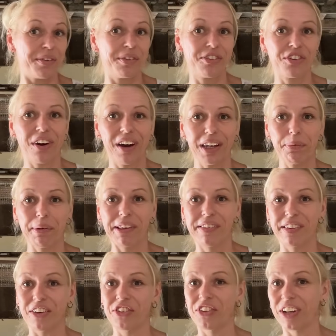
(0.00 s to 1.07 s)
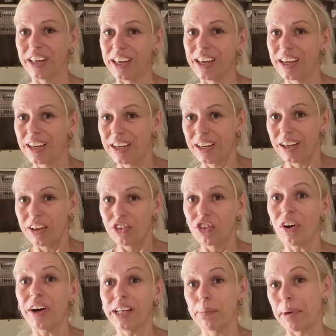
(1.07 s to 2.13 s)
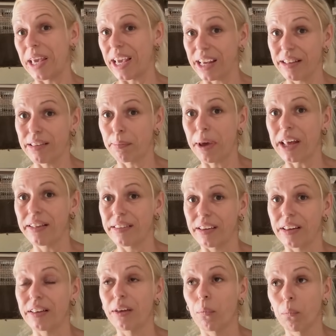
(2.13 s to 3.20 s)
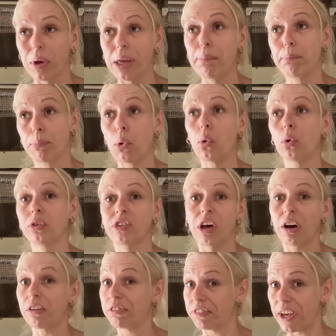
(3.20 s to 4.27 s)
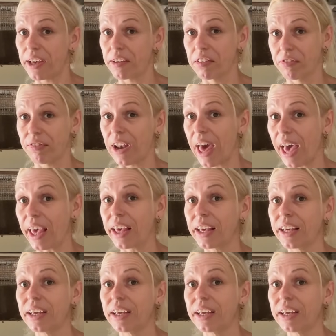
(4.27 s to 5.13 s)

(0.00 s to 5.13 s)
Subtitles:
trying to be independent, we bought our first flat.